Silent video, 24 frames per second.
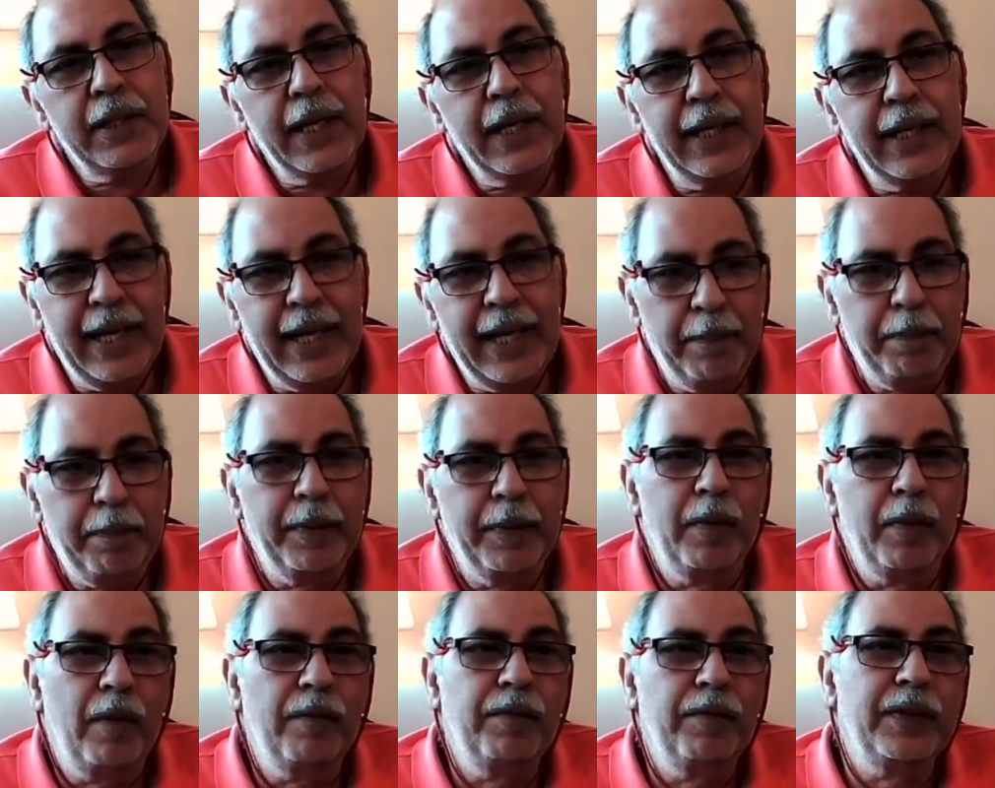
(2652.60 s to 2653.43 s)
happen.
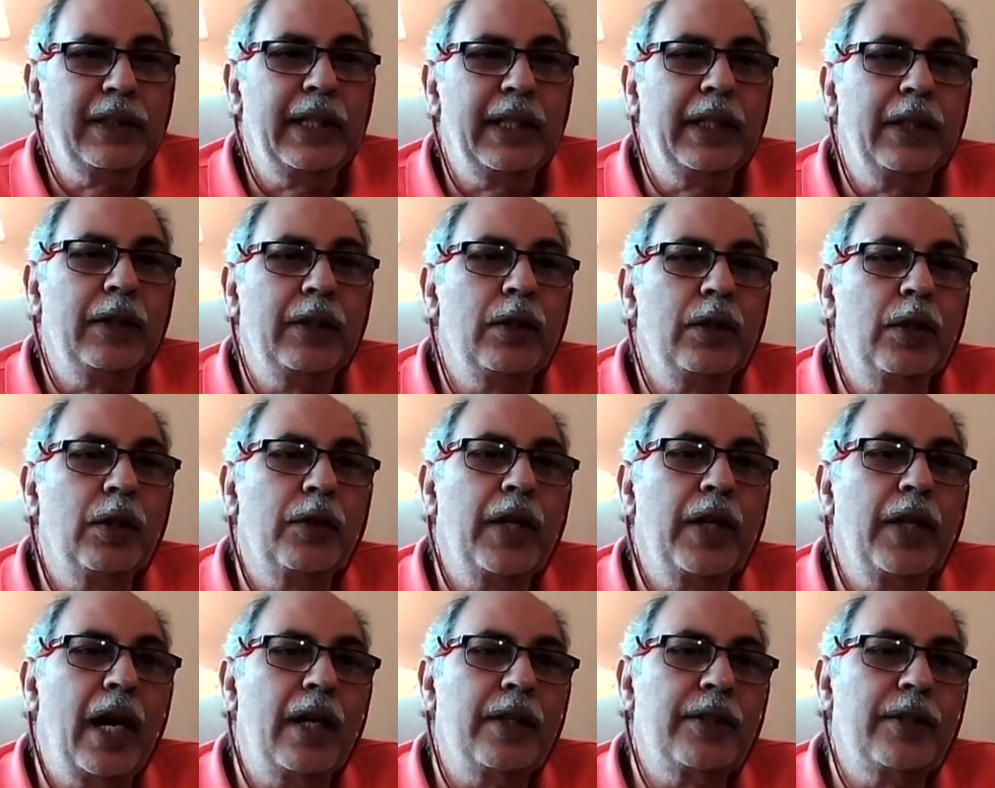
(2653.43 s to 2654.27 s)
Obviously, there
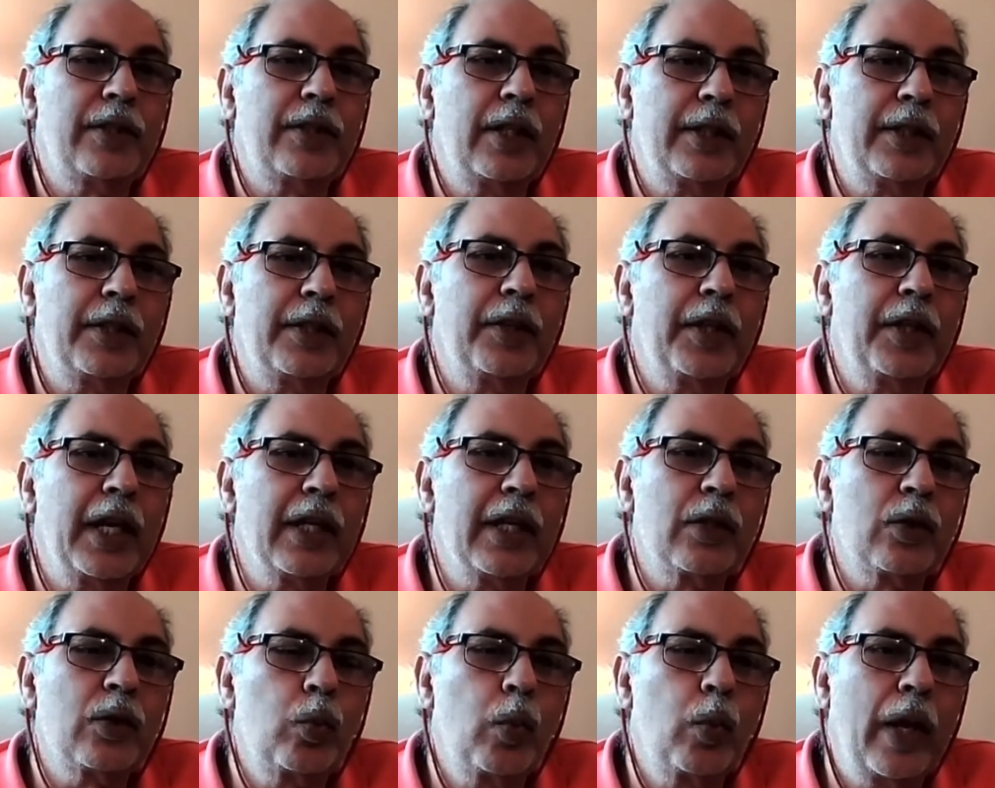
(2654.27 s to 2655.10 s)
are certain
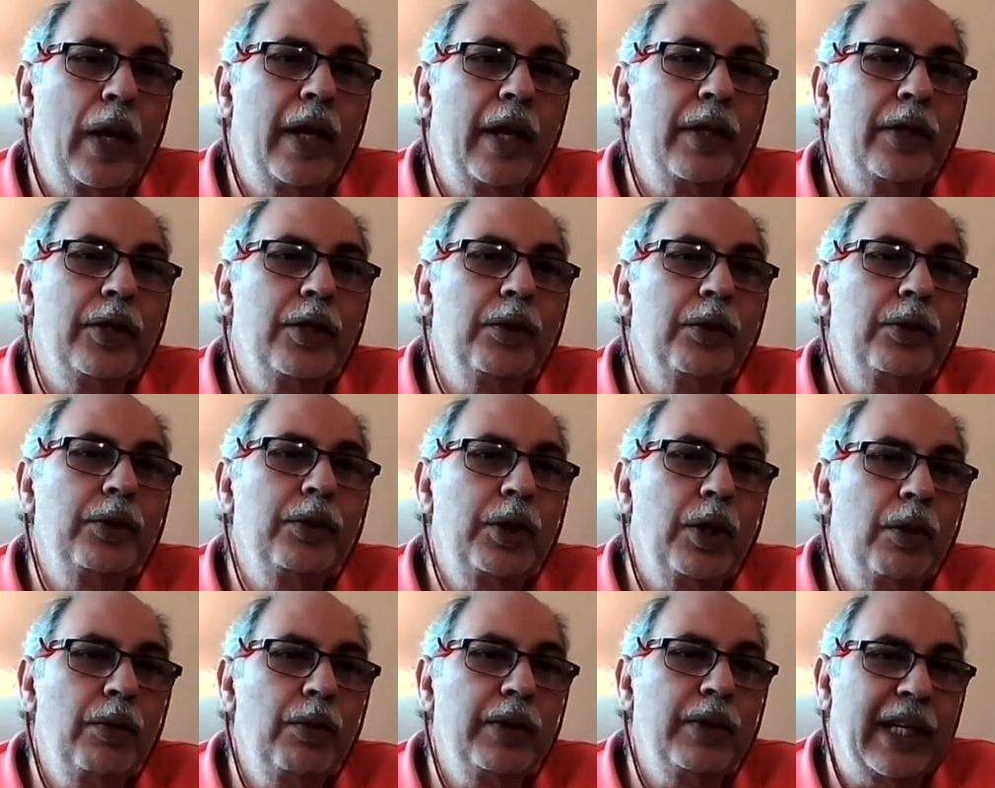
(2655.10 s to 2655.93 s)
things where you
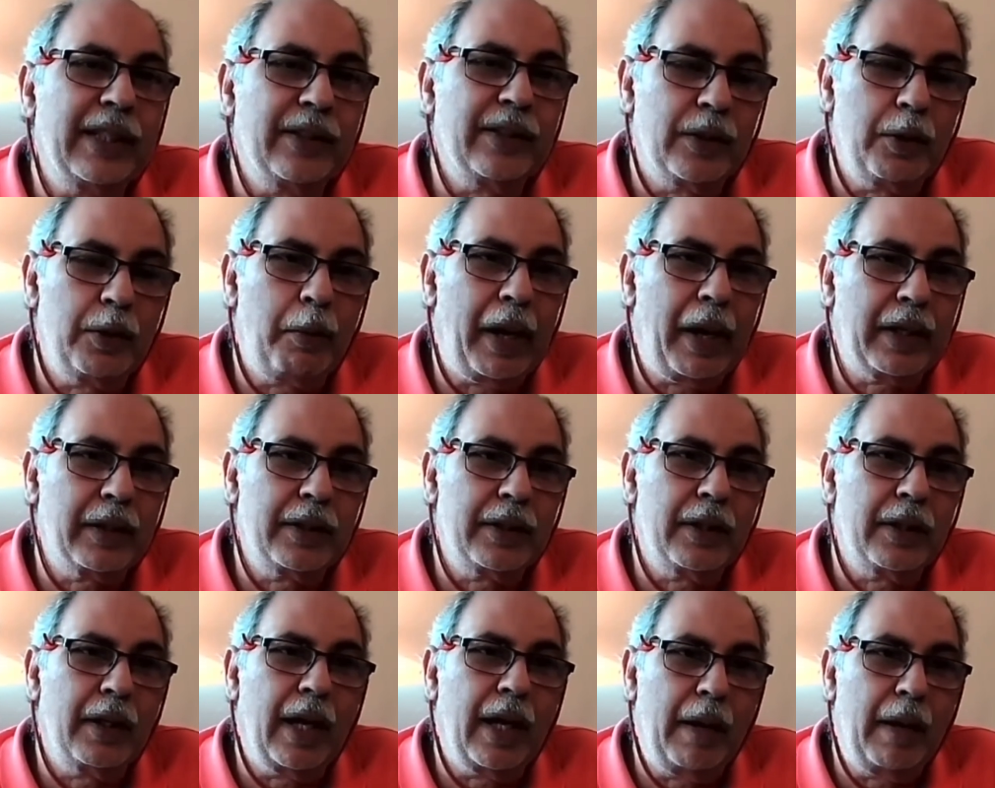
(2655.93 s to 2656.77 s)
don't, as a
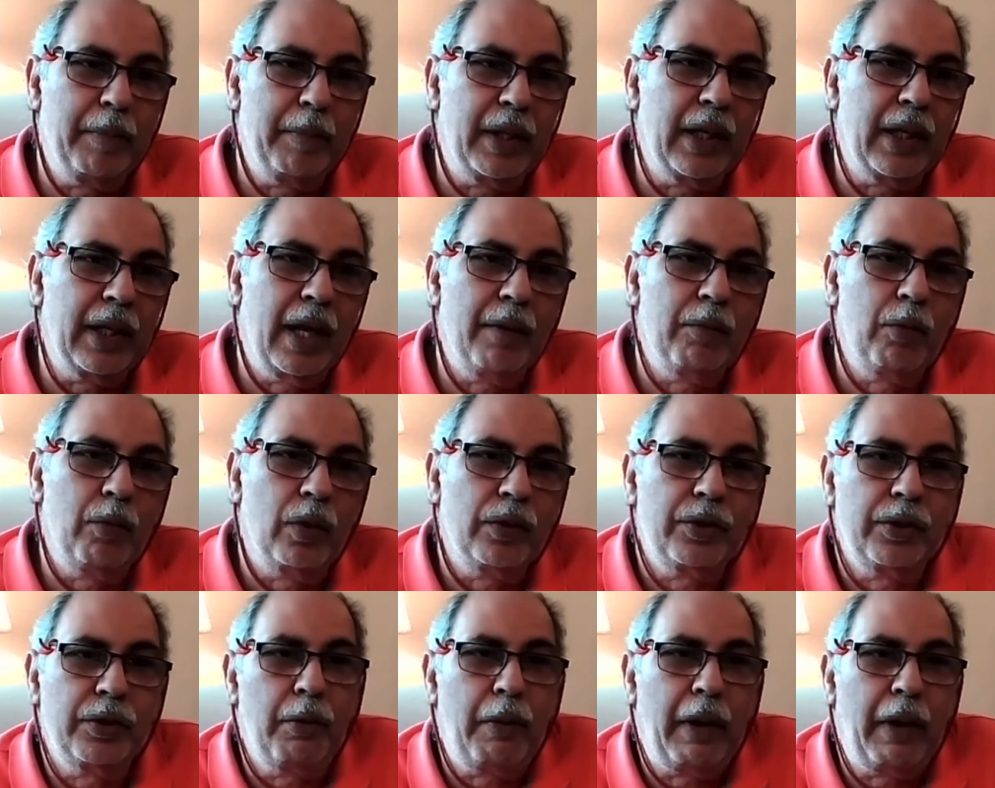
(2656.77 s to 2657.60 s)
director, I
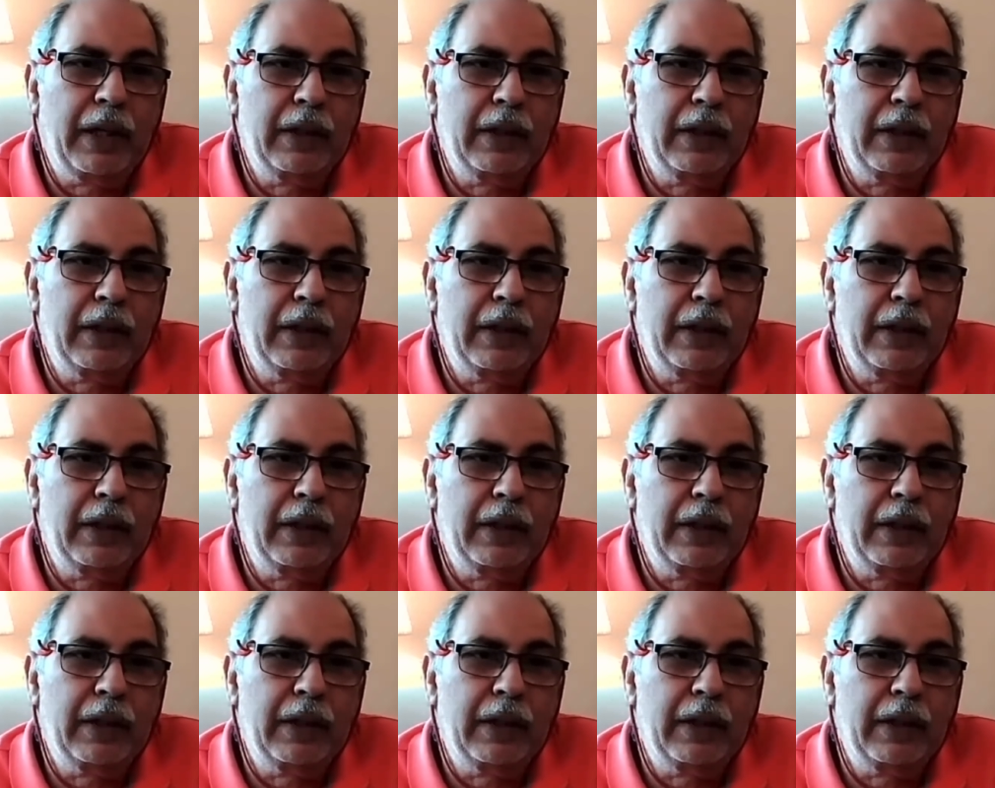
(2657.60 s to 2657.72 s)
want to direct